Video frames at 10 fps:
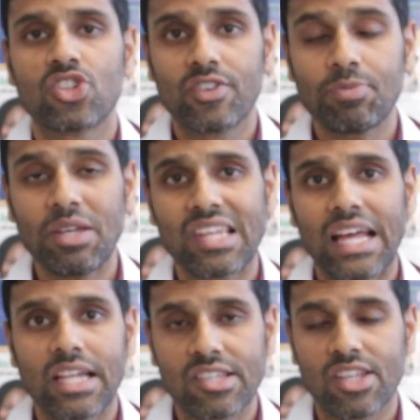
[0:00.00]
So which means
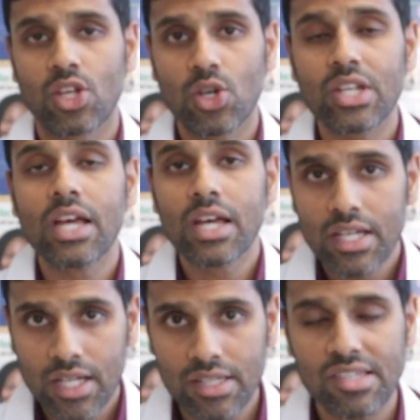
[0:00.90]
that there is a good
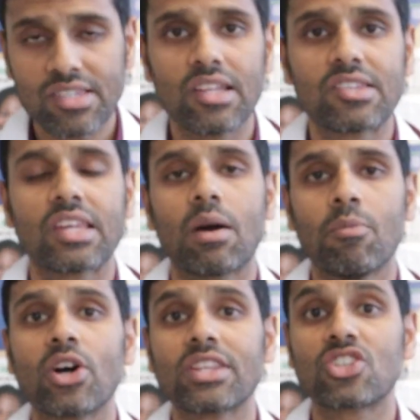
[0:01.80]
consistency
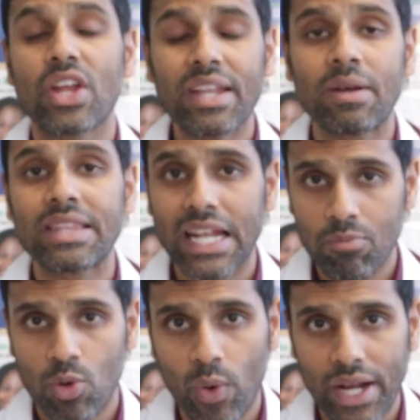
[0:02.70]
among the treatment that
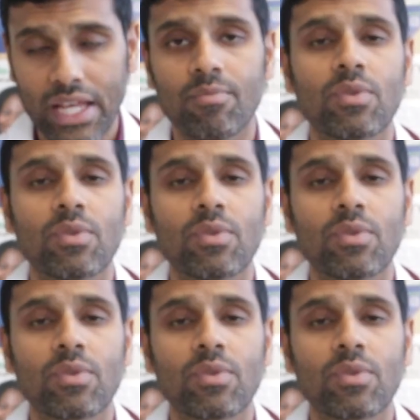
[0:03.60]
I'm providing.